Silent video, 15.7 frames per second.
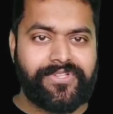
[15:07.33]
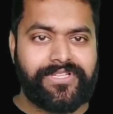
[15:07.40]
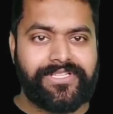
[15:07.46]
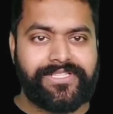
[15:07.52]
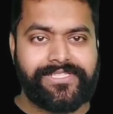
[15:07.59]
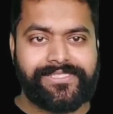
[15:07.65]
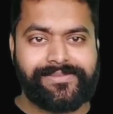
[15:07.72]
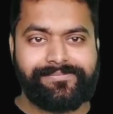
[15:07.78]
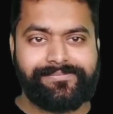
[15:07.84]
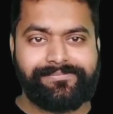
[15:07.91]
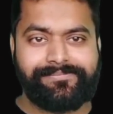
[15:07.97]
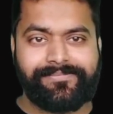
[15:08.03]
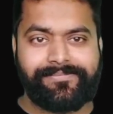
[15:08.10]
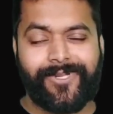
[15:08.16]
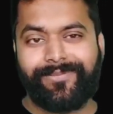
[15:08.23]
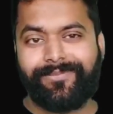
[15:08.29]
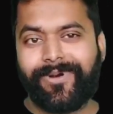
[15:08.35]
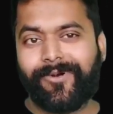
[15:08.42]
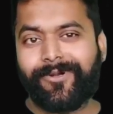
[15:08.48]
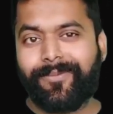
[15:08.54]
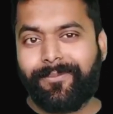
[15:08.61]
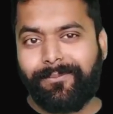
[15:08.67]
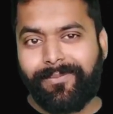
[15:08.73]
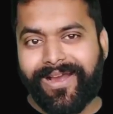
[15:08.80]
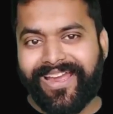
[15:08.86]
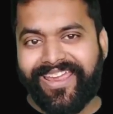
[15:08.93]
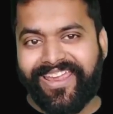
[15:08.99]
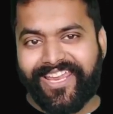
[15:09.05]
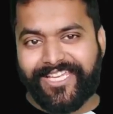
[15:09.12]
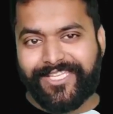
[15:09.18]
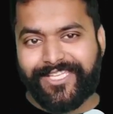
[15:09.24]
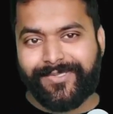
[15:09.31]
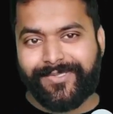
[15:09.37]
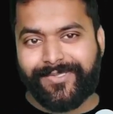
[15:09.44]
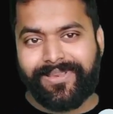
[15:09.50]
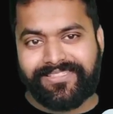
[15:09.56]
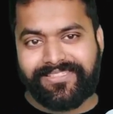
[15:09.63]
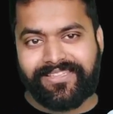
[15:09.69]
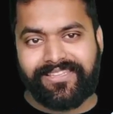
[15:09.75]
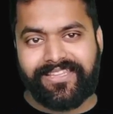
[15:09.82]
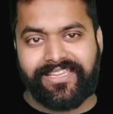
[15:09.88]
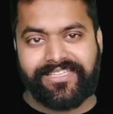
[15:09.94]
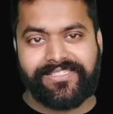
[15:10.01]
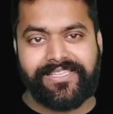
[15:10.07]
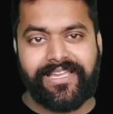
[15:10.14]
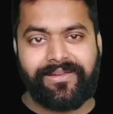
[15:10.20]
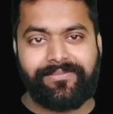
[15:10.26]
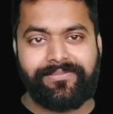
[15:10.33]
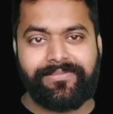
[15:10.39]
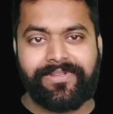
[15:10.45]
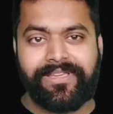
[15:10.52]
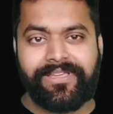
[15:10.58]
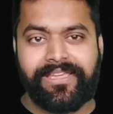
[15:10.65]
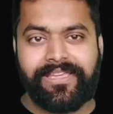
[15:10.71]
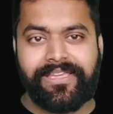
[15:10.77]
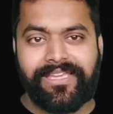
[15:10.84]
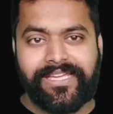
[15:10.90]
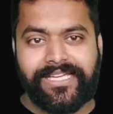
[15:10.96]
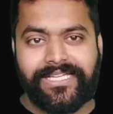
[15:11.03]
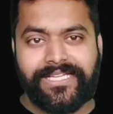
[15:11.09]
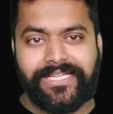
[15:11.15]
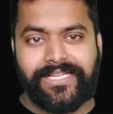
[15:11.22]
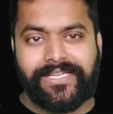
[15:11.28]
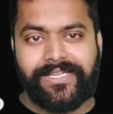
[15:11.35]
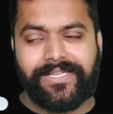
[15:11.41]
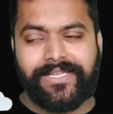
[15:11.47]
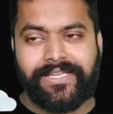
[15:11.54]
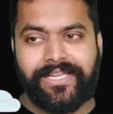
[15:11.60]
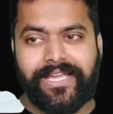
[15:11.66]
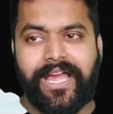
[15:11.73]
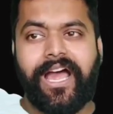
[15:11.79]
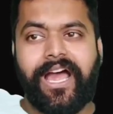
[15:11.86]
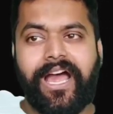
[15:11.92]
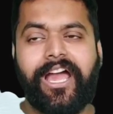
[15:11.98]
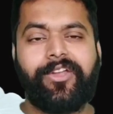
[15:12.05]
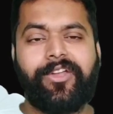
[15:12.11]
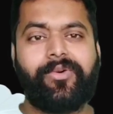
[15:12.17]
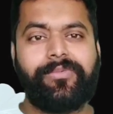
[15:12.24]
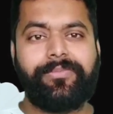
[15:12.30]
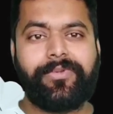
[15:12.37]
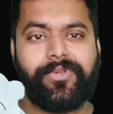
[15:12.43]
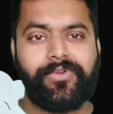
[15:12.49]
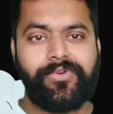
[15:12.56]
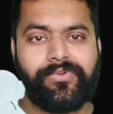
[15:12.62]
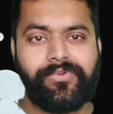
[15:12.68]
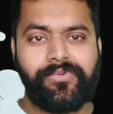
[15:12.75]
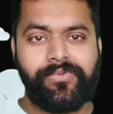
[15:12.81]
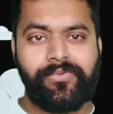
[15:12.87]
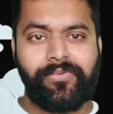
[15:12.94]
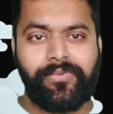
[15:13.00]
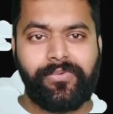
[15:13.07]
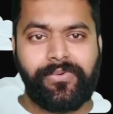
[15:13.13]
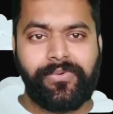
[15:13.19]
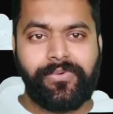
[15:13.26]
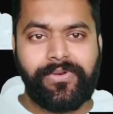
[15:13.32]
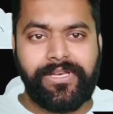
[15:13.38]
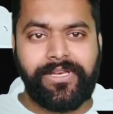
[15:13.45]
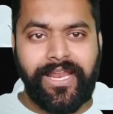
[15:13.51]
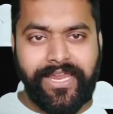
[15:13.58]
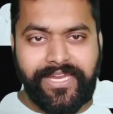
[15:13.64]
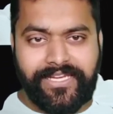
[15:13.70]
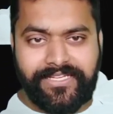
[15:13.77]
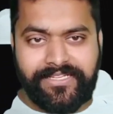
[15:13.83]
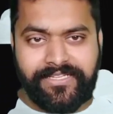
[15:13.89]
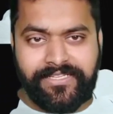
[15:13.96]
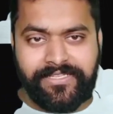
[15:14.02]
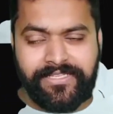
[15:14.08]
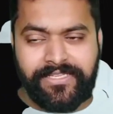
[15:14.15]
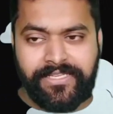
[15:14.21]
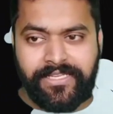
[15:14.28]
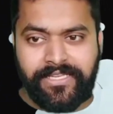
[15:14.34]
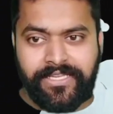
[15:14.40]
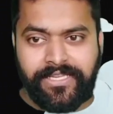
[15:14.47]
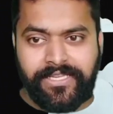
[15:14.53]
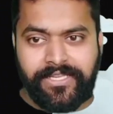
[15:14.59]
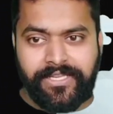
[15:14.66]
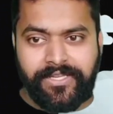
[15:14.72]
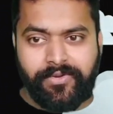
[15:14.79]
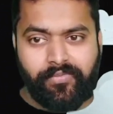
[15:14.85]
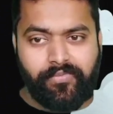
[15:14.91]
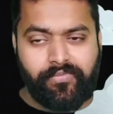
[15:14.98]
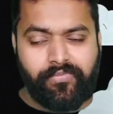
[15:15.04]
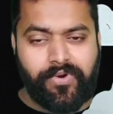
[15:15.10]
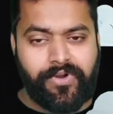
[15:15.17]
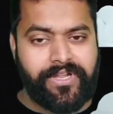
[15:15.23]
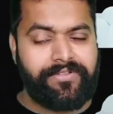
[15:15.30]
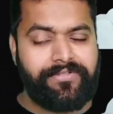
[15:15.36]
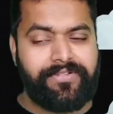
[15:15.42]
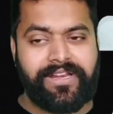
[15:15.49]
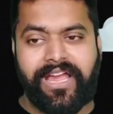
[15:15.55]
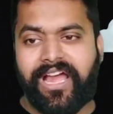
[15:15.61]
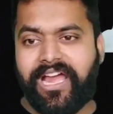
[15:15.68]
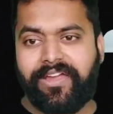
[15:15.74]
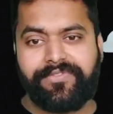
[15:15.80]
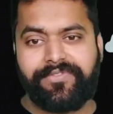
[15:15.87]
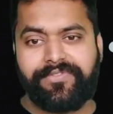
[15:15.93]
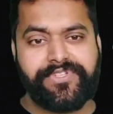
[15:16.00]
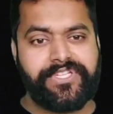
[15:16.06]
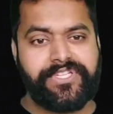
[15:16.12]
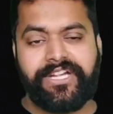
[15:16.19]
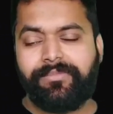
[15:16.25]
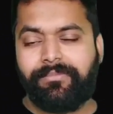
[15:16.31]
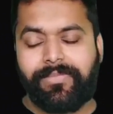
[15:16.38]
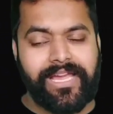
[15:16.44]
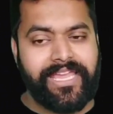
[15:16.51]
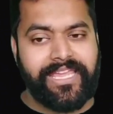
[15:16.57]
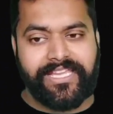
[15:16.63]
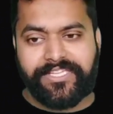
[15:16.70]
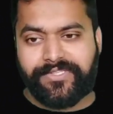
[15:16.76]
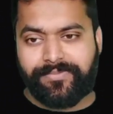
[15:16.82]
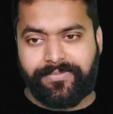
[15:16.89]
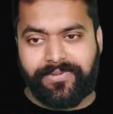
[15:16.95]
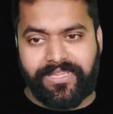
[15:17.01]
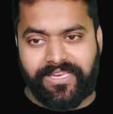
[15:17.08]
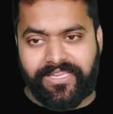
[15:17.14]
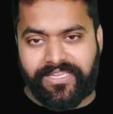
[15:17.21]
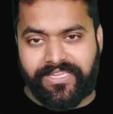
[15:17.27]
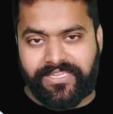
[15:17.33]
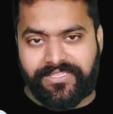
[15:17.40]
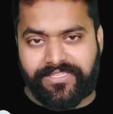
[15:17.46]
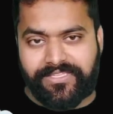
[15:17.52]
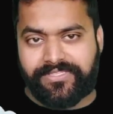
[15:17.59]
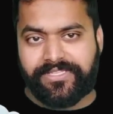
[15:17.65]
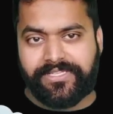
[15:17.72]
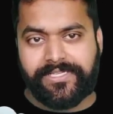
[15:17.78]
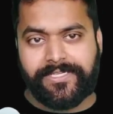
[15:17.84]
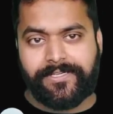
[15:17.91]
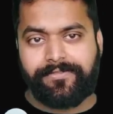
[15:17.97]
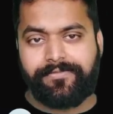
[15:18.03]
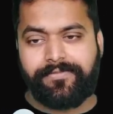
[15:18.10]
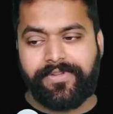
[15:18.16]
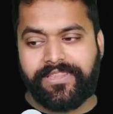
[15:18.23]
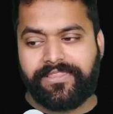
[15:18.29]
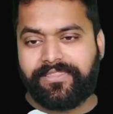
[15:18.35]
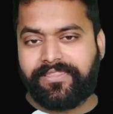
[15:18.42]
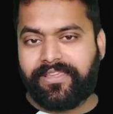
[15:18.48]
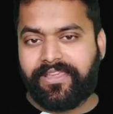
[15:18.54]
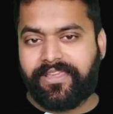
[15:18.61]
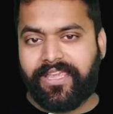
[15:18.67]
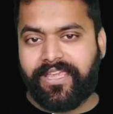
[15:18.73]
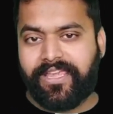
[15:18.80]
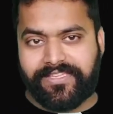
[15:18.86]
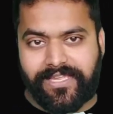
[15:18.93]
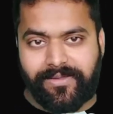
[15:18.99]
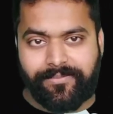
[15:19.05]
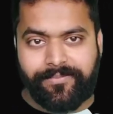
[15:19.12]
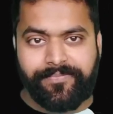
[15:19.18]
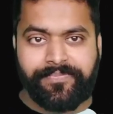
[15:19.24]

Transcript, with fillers: uh, all about my experience in the exam uh, i hope you liked whatever I have shared my experience uh, with the exam.